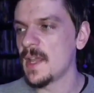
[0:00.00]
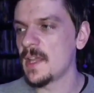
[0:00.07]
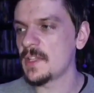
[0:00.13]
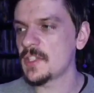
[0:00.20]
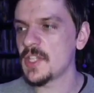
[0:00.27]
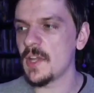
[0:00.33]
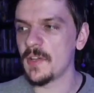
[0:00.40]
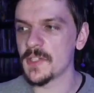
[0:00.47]
And
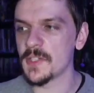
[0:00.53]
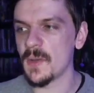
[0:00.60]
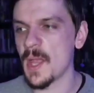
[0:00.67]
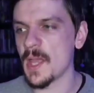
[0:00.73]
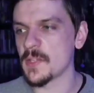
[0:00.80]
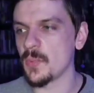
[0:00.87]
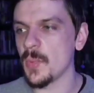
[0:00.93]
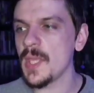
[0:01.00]
she also
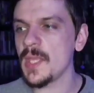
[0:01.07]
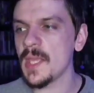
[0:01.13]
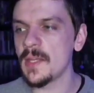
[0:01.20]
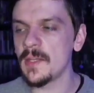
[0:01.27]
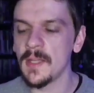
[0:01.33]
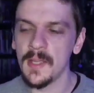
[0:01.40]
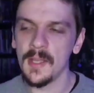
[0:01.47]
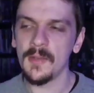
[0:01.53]
has
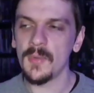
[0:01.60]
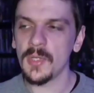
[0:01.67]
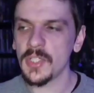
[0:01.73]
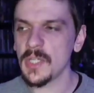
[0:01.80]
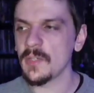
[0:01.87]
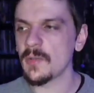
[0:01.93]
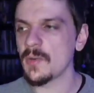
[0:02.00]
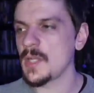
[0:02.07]
Weaken, which
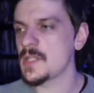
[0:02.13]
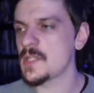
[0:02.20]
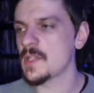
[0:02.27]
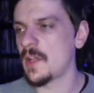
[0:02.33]
increases